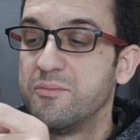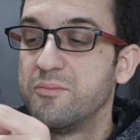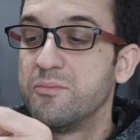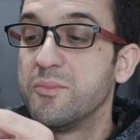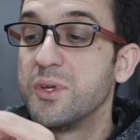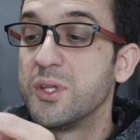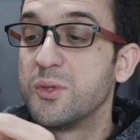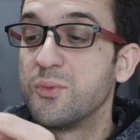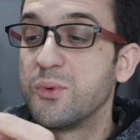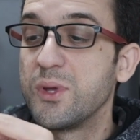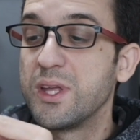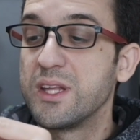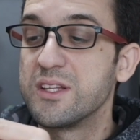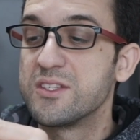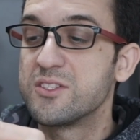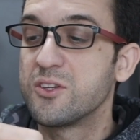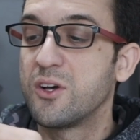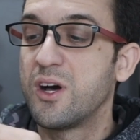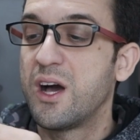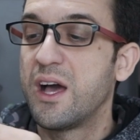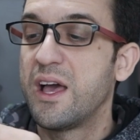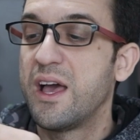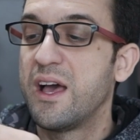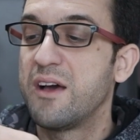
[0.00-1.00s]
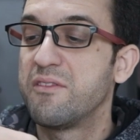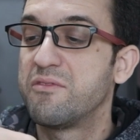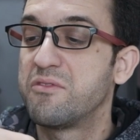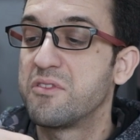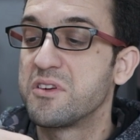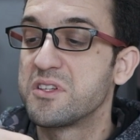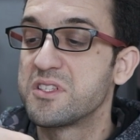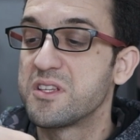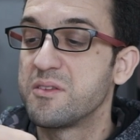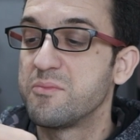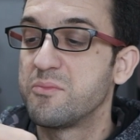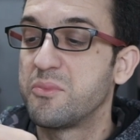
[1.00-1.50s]
between. So I have, for
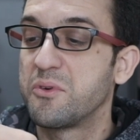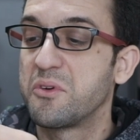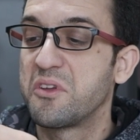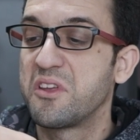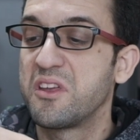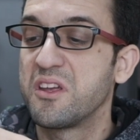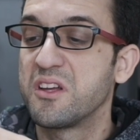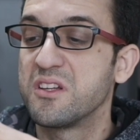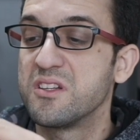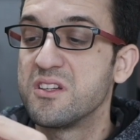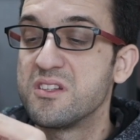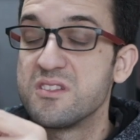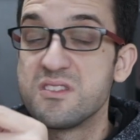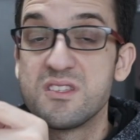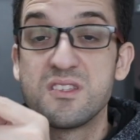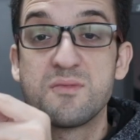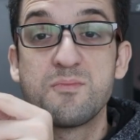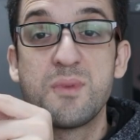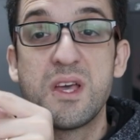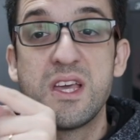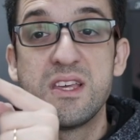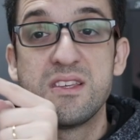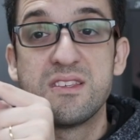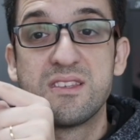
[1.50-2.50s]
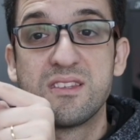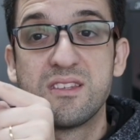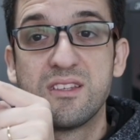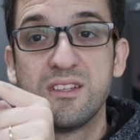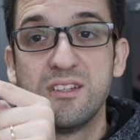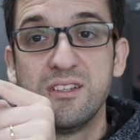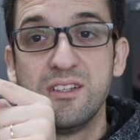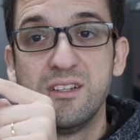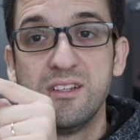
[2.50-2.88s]
example, here there's a space,